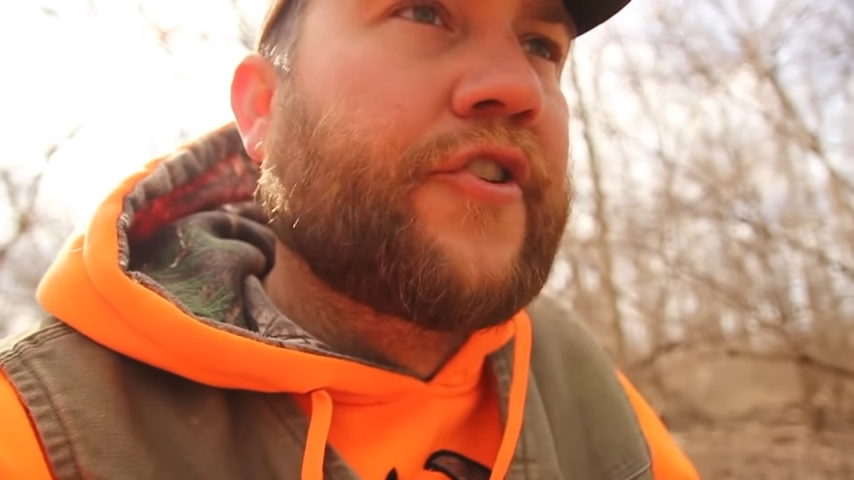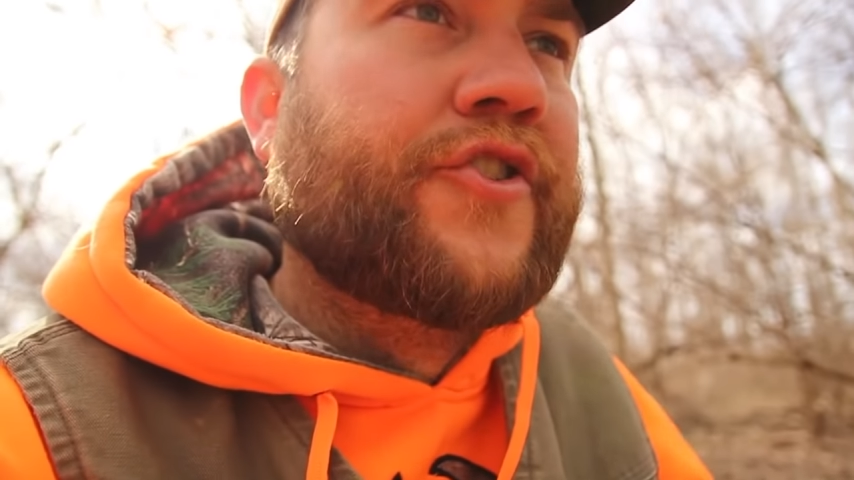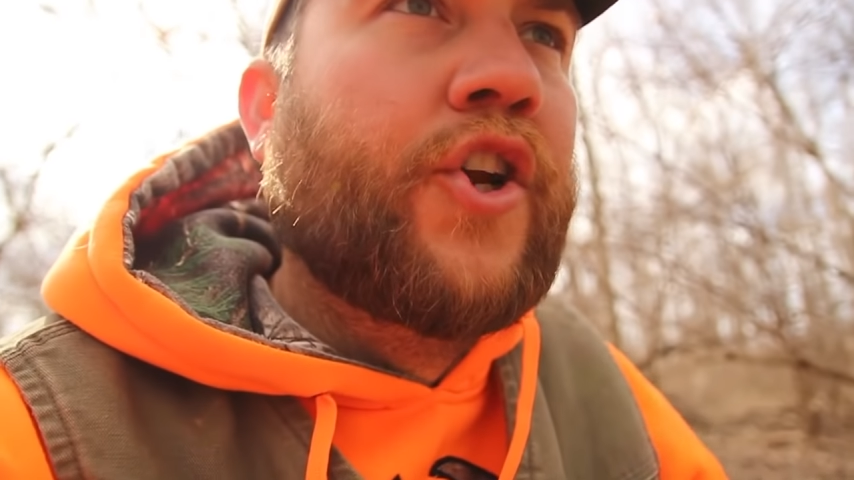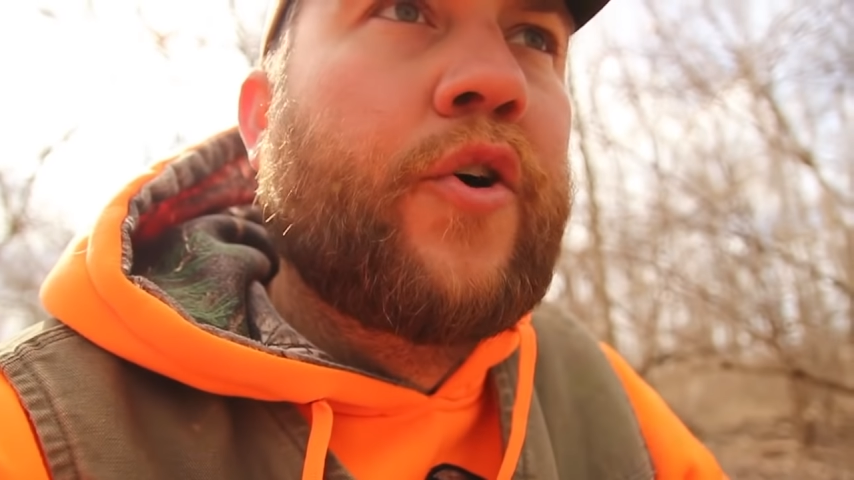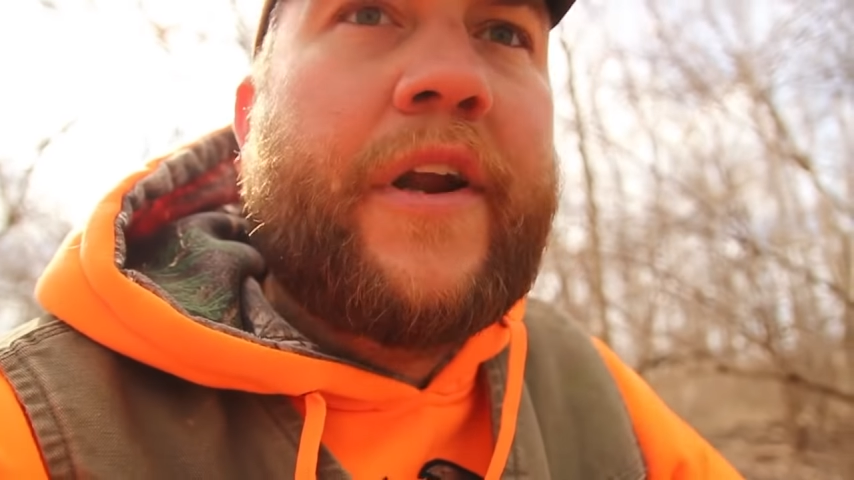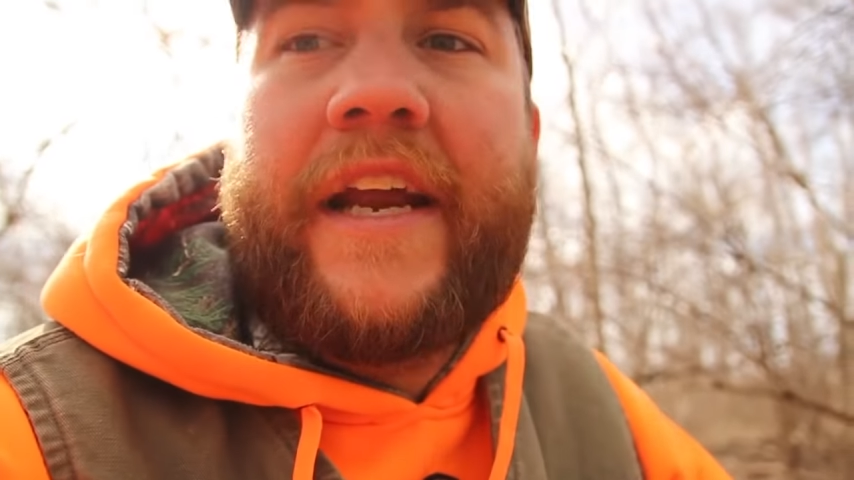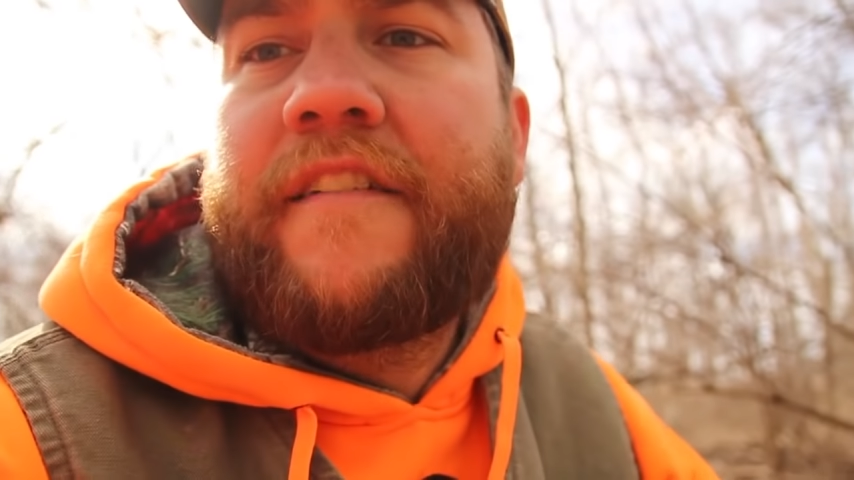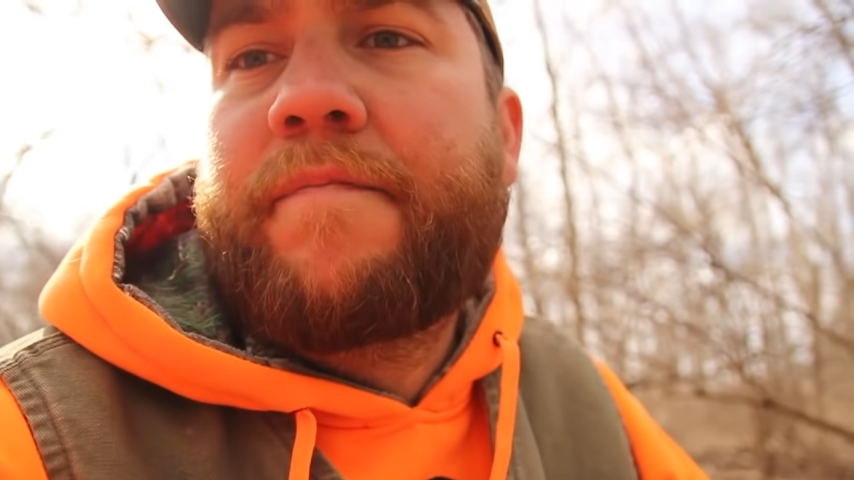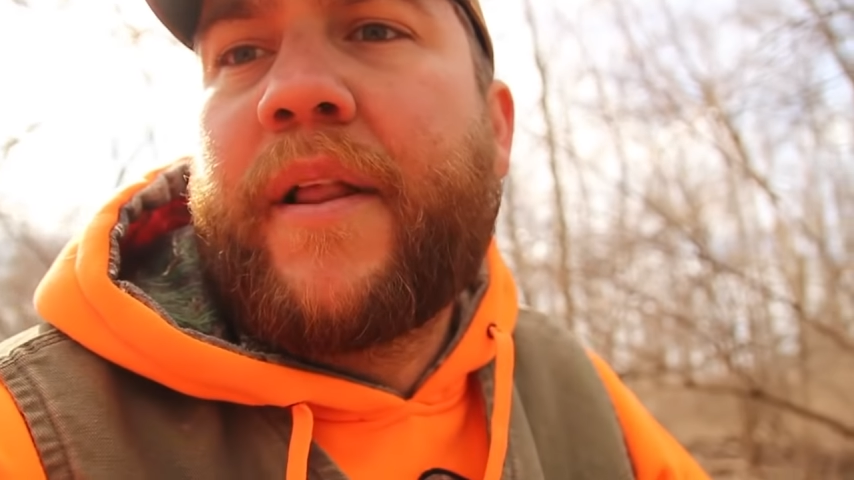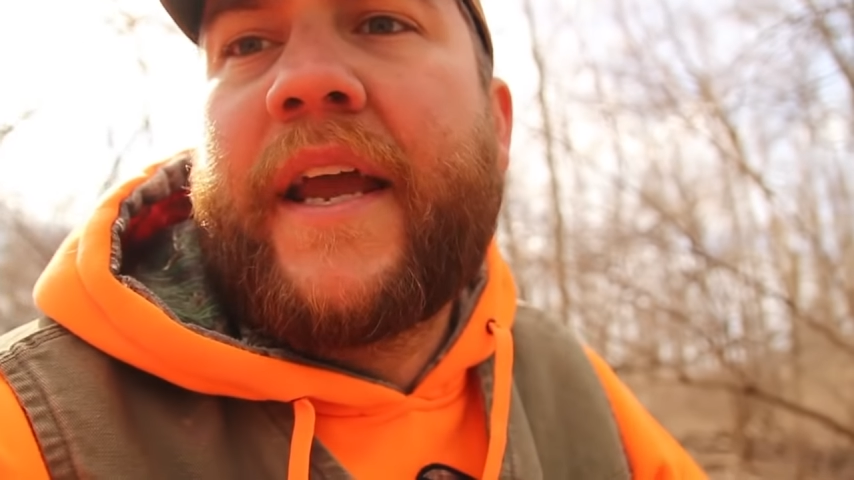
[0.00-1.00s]
there's no
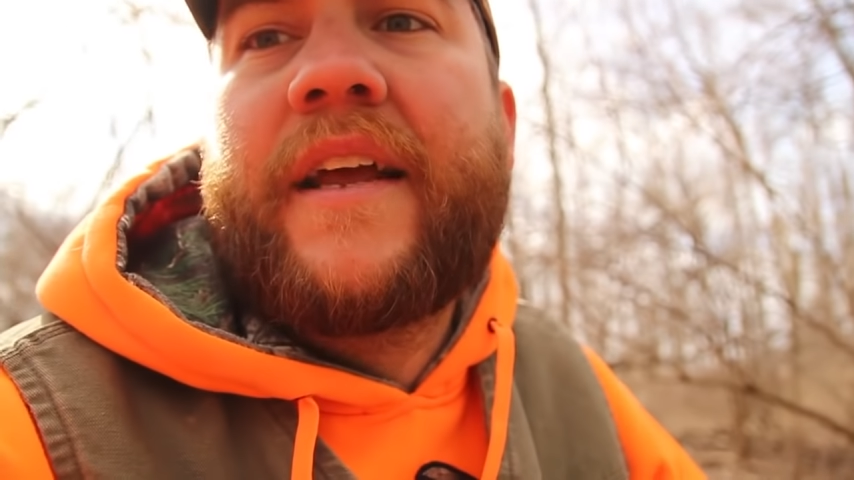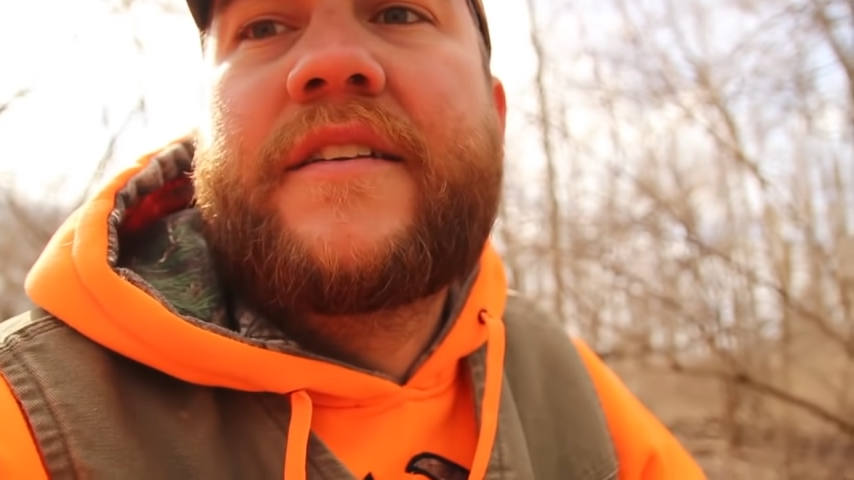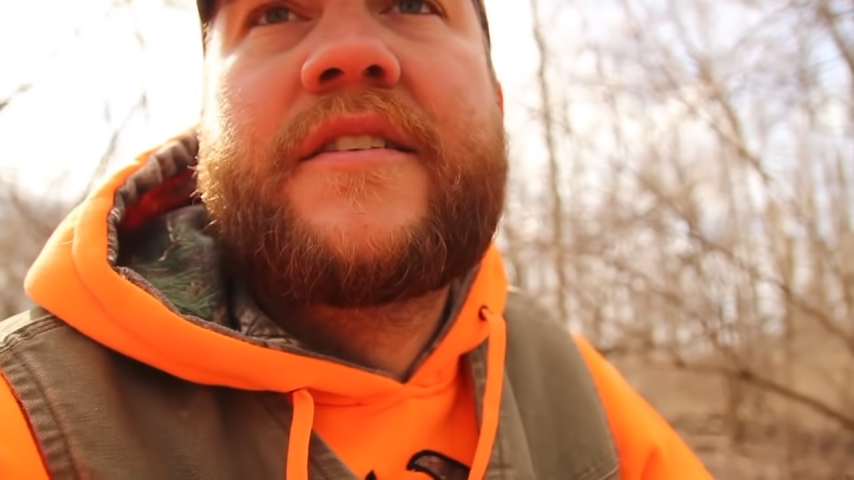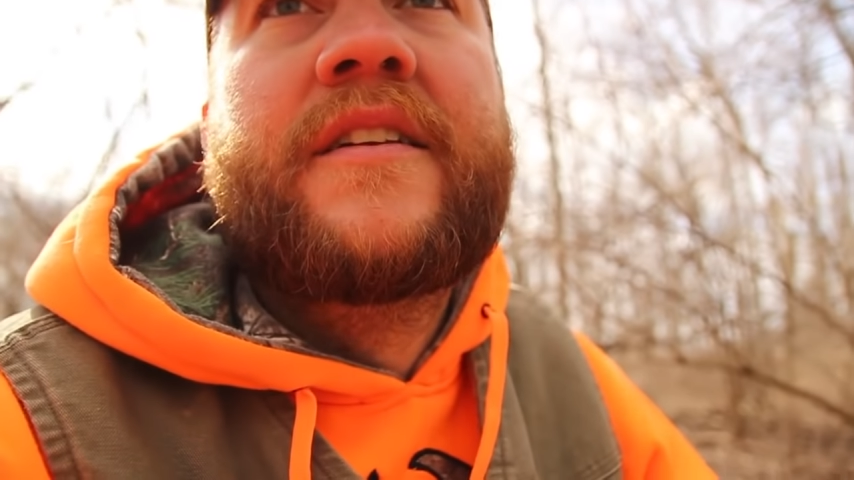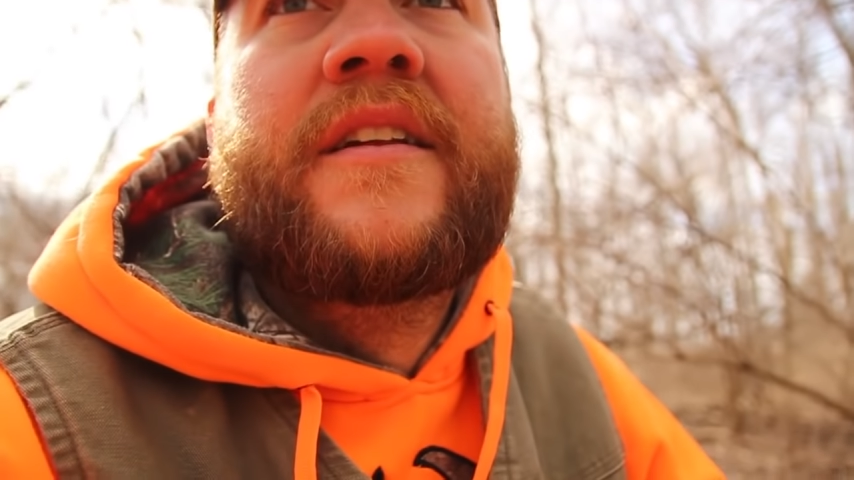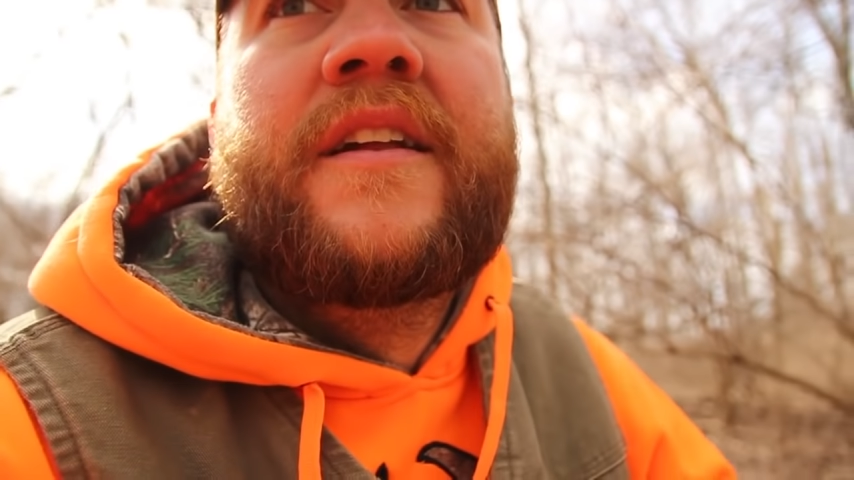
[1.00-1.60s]
native plants